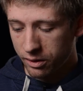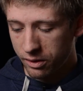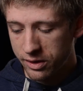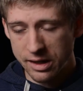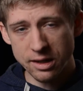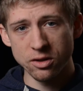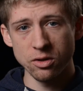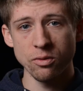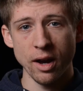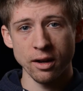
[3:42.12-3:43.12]
These
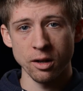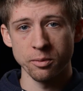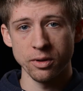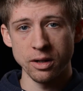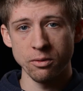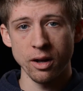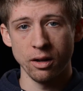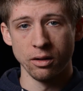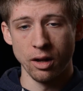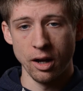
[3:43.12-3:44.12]
do rack up pretty
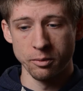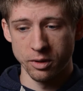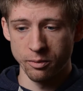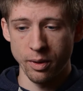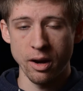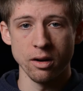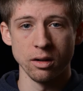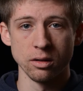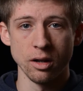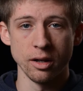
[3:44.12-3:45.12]
well
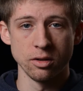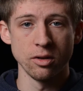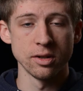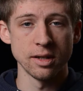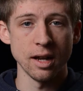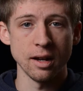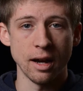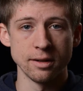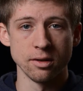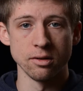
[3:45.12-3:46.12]
compared to those
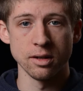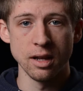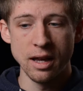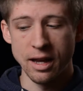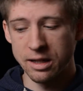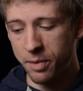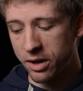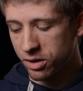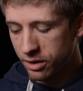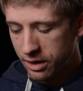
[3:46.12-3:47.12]
Sennheisers,
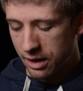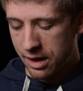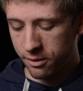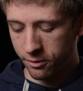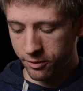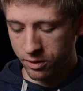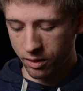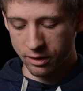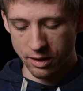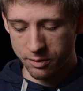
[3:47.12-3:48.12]
especially if, so
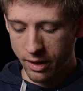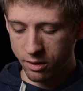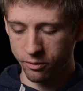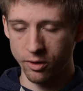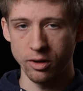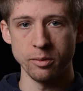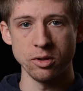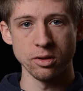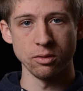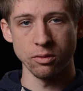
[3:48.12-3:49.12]
like this microphone I'm
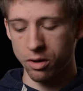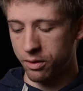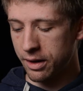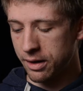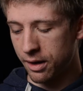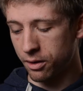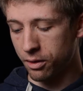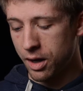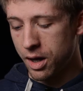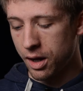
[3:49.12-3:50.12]
using the Rode right
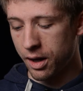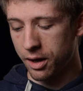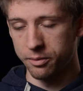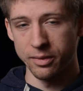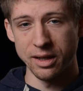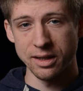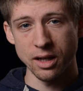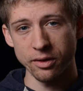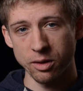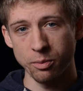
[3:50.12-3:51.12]
now, it's
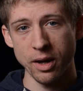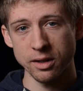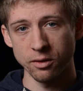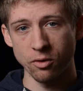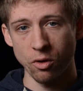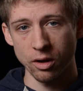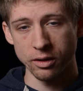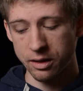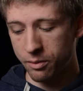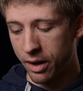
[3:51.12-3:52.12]
not the best of
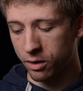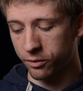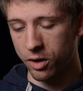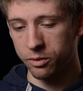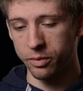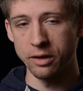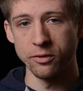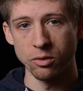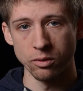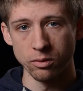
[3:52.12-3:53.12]
quality microphone, but
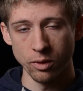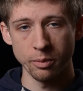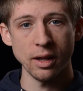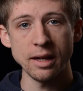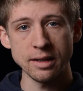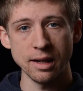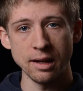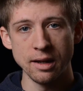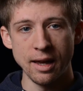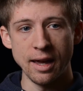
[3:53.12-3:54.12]
if you replace
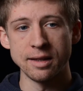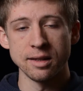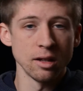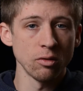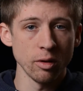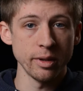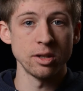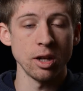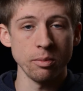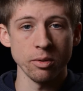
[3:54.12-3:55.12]
it, it still will be
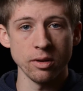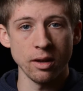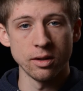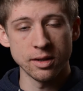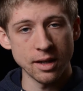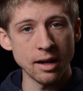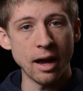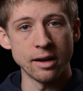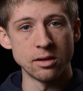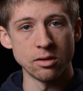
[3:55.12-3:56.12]
cheaper than the
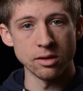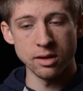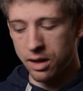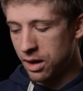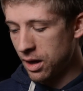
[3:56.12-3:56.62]
Sennheisers.